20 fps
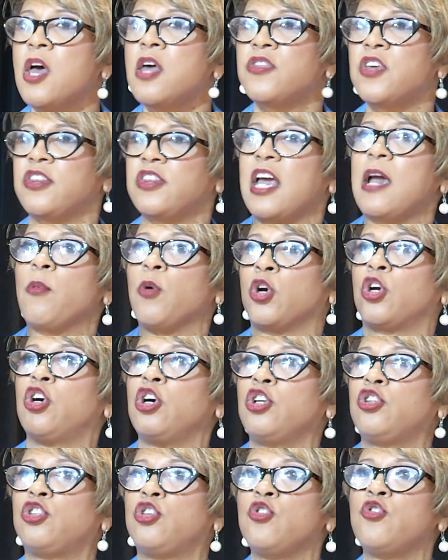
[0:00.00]
that they were
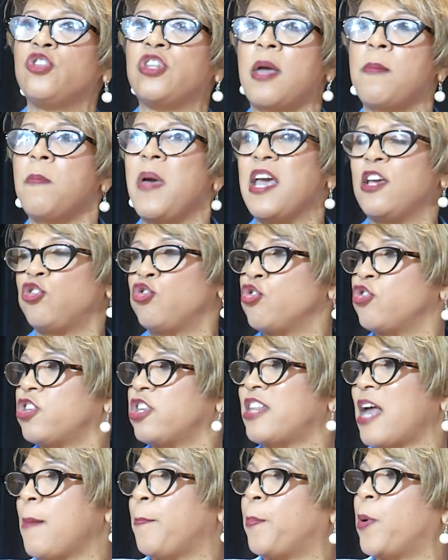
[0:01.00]
good to, they make sure
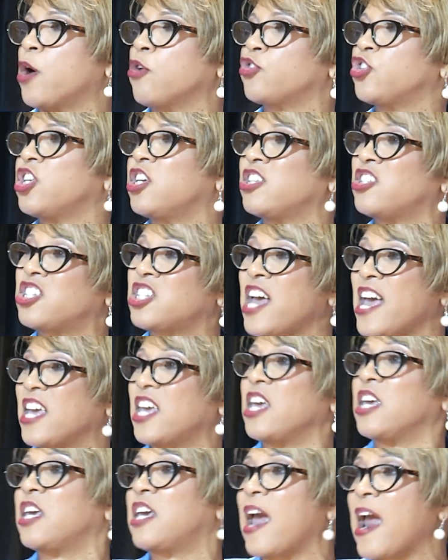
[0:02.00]
that that person gets
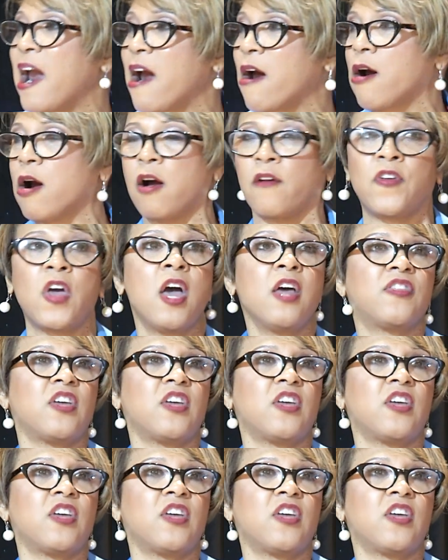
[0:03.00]
taken care of,